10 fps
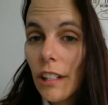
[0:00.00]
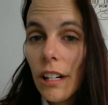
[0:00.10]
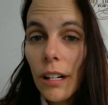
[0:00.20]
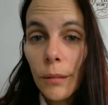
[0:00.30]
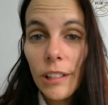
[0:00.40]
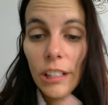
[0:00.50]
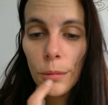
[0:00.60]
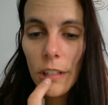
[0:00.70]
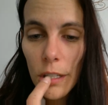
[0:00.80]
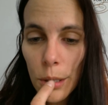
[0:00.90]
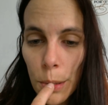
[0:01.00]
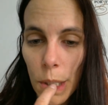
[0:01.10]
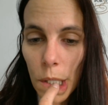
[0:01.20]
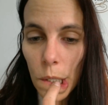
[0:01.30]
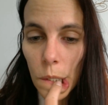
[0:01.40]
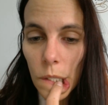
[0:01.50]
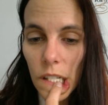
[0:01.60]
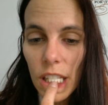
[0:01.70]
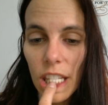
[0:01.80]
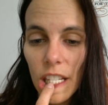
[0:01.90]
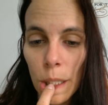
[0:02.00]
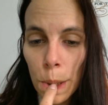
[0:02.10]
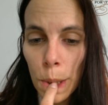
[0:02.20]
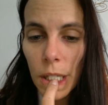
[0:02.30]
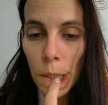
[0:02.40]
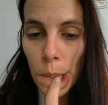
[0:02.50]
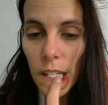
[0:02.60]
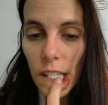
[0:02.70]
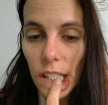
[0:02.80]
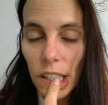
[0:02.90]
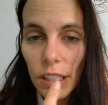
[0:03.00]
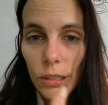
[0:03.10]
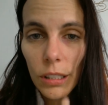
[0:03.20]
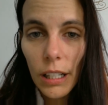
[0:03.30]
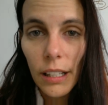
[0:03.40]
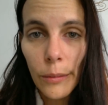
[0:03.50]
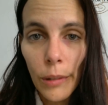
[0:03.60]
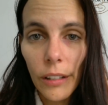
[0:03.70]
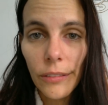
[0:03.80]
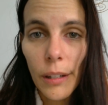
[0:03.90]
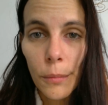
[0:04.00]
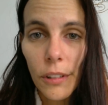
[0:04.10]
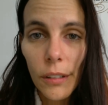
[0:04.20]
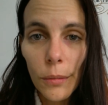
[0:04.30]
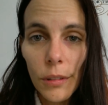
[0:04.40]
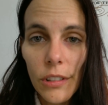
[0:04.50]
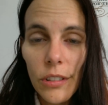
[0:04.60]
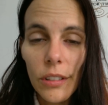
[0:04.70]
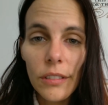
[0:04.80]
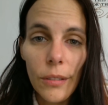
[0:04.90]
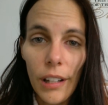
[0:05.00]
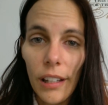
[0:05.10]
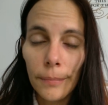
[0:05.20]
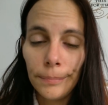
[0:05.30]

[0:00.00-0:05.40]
all we did was remove this bridge piece and try in the metal framework, which looks great.